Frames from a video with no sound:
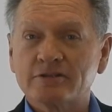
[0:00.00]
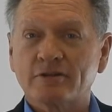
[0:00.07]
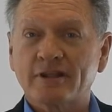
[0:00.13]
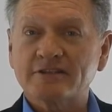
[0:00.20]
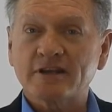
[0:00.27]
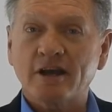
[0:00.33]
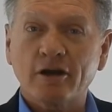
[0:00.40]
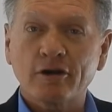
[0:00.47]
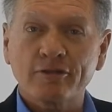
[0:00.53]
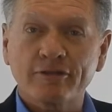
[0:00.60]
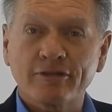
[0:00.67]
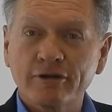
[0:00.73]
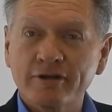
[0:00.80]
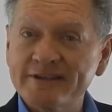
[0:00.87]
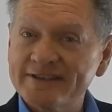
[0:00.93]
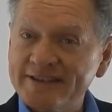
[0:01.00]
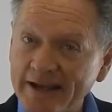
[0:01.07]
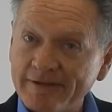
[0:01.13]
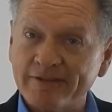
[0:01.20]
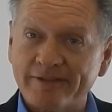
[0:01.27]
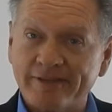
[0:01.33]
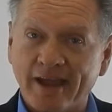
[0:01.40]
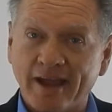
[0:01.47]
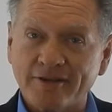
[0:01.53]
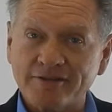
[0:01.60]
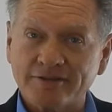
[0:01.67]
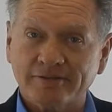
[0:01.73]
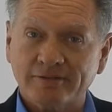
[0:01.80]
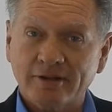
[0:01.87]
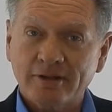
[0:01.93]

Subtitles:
So that's $137,000.